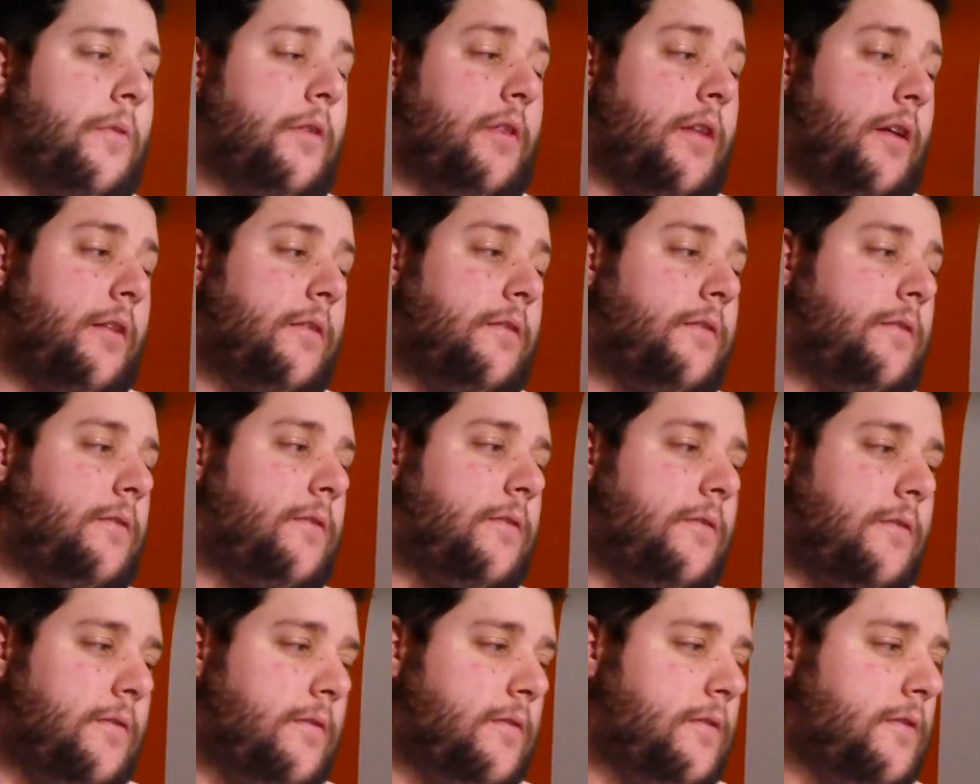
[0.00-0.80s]
but
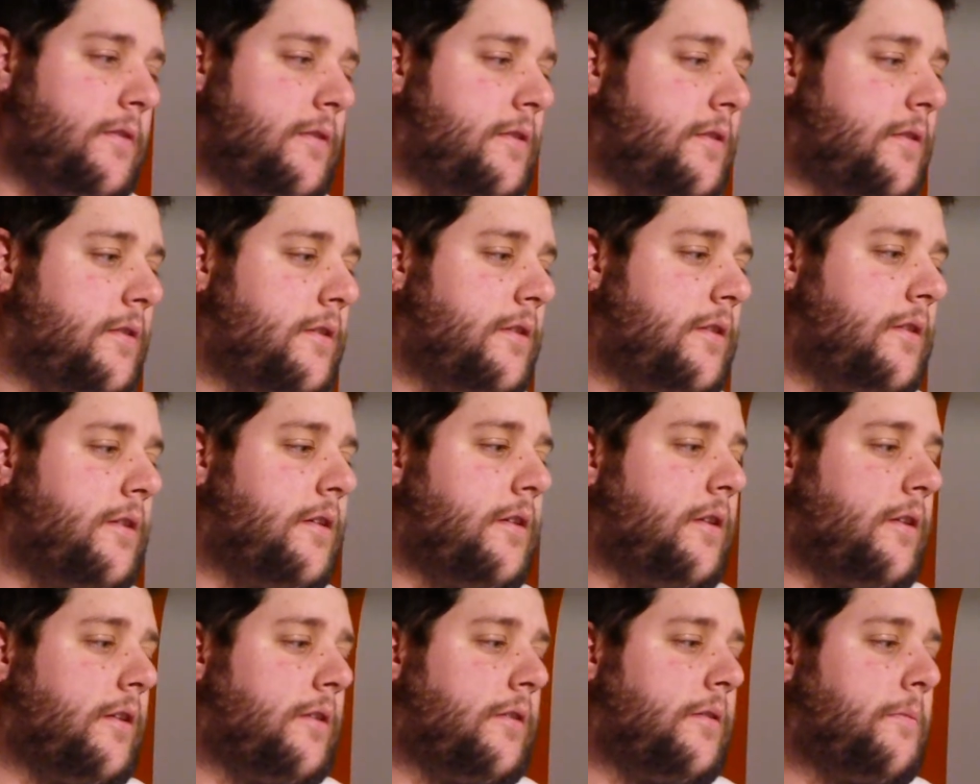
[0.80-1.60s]
that's a
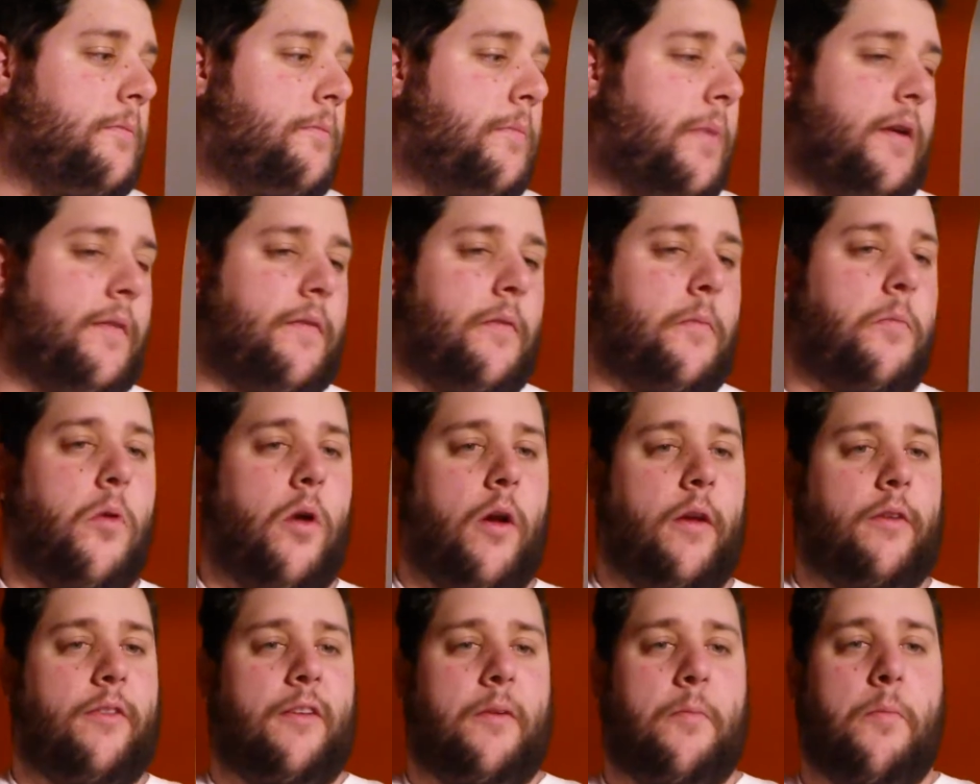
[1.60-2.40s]
bit of a
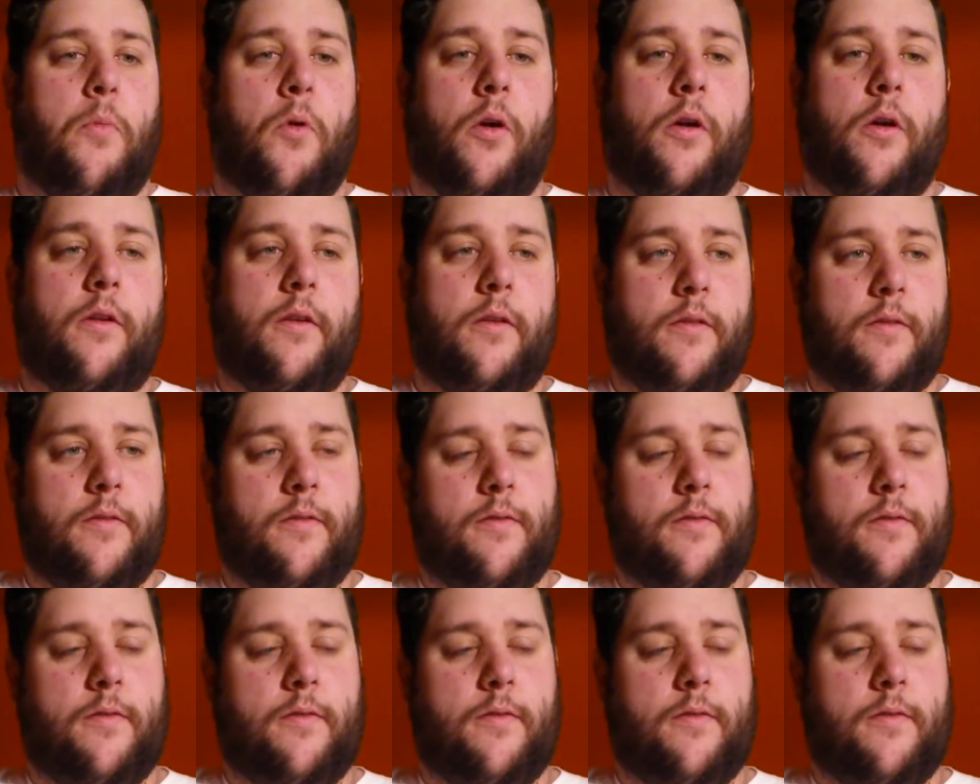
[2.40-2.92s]
pricey book.